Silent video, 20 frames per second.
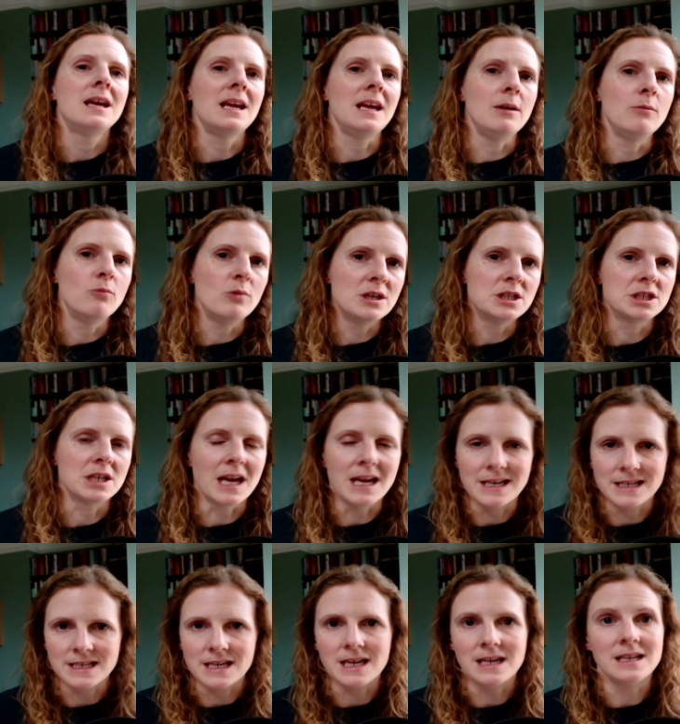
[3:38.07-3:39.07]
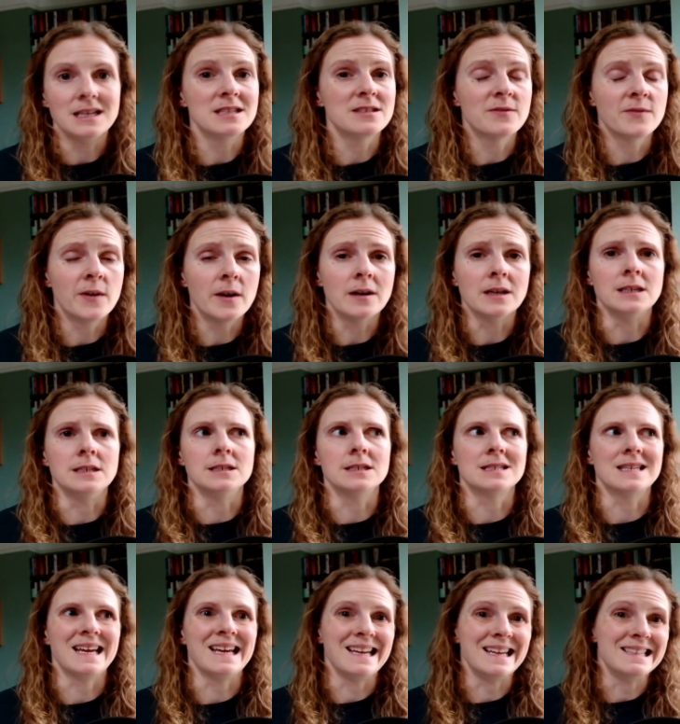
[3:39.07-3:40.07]
in which case it is fine to
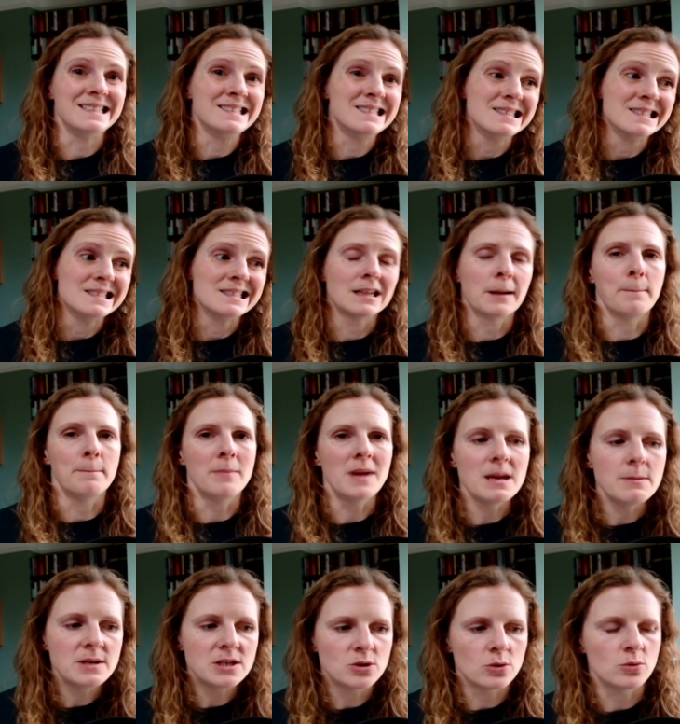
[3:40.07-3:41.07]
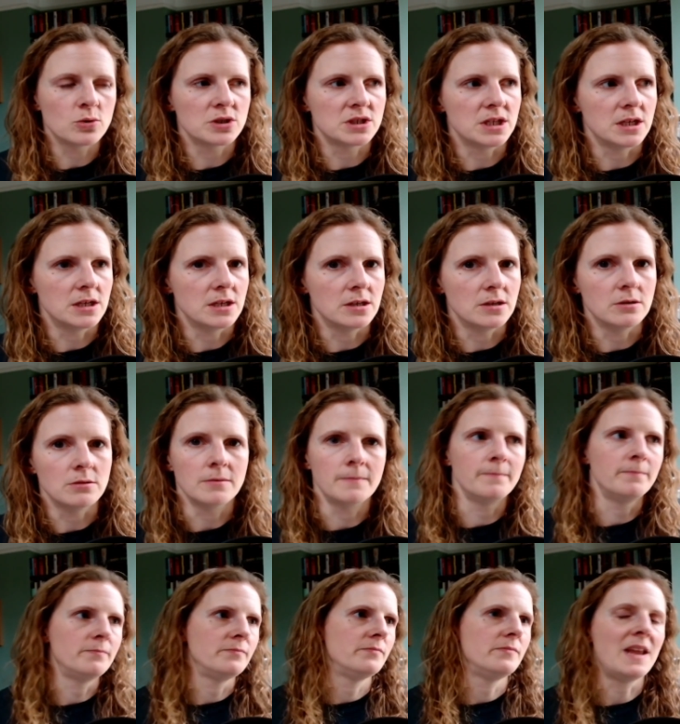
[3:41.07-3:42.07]
say, maybe talk to
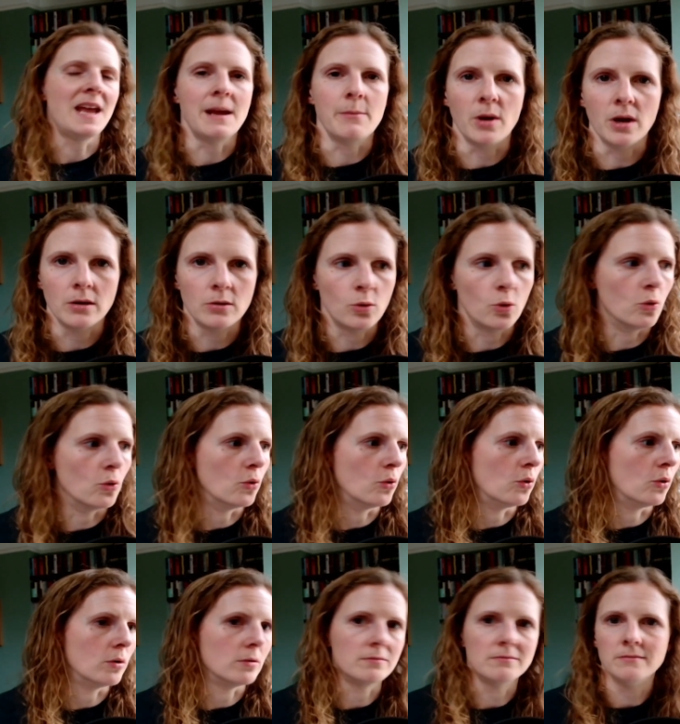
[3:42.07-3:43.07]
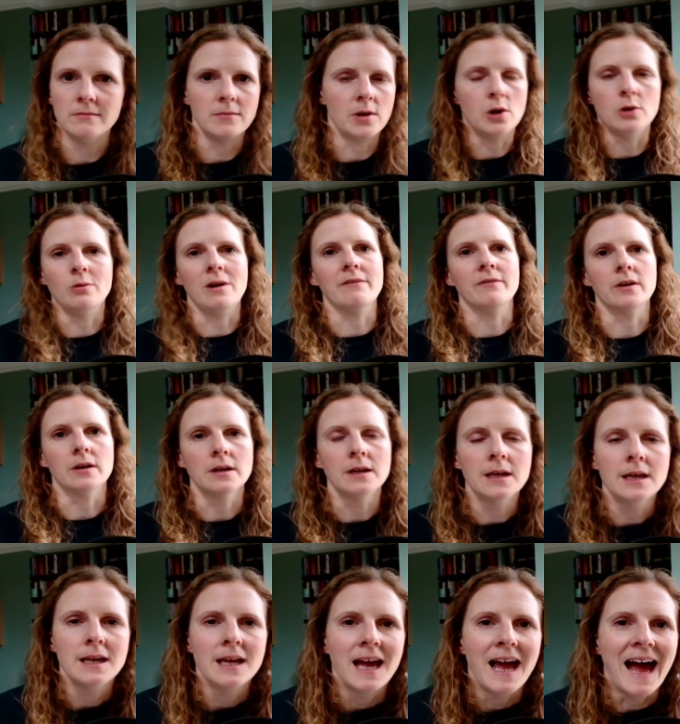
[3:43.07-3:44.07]
Emma or whoever,
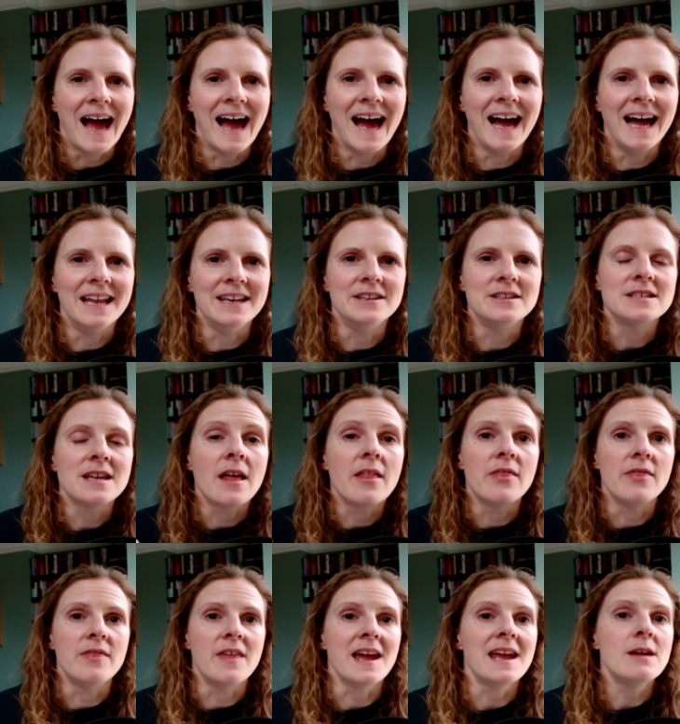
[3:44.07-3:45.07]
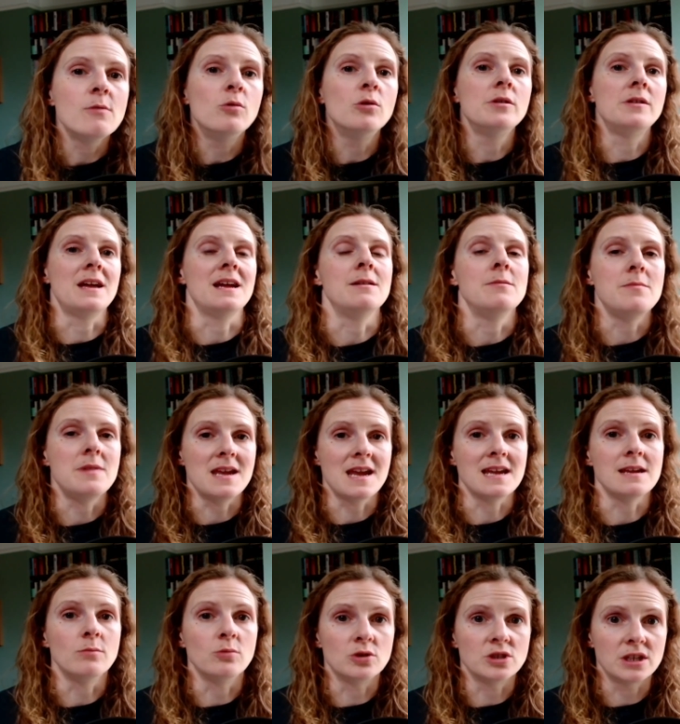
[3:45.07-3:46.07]
and they will then be
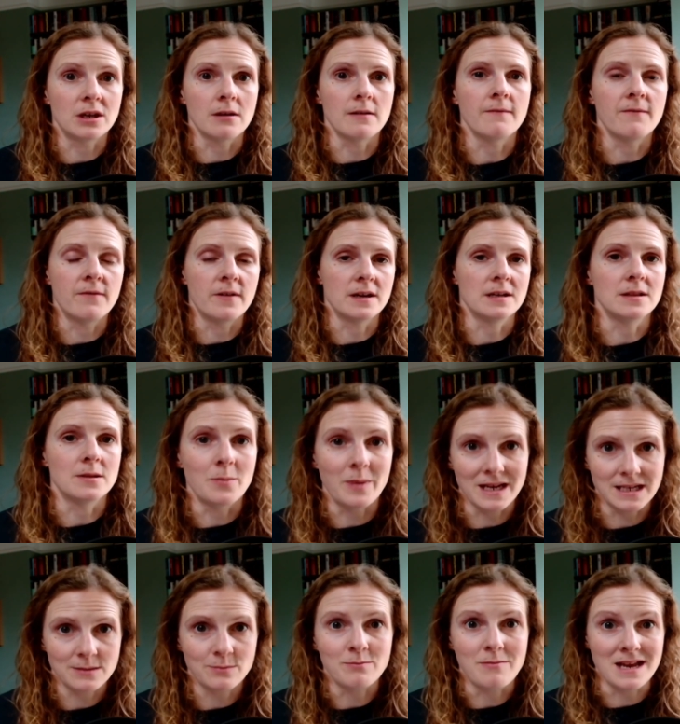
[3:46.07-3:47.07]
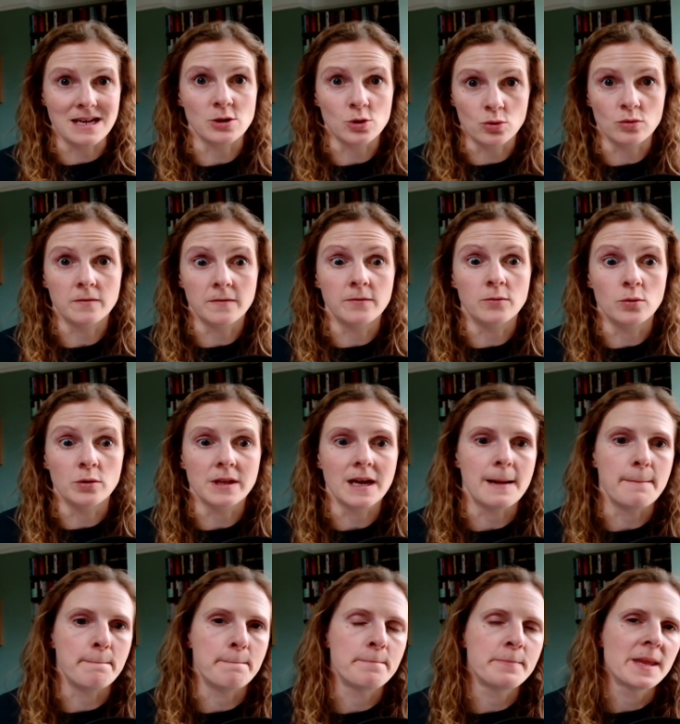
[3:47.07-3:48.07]
able to go and find the best mentor for
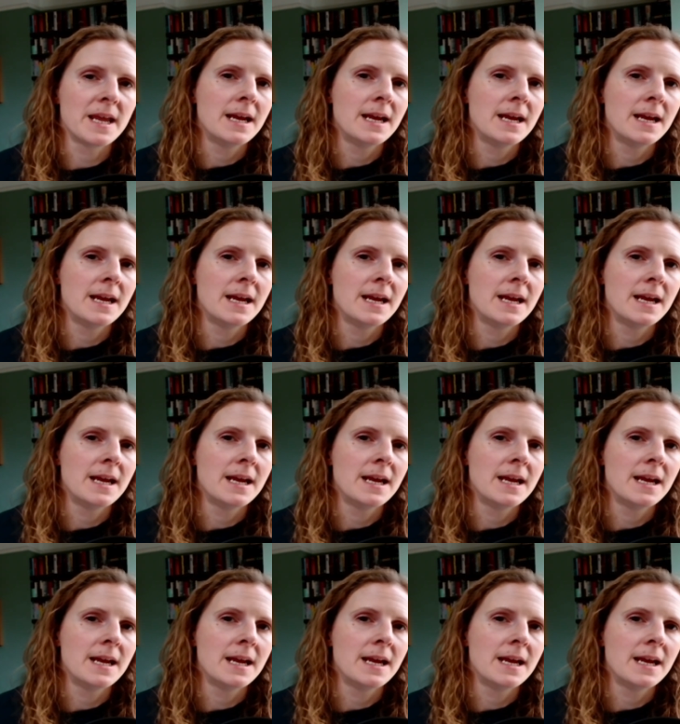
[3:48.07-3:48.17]
them.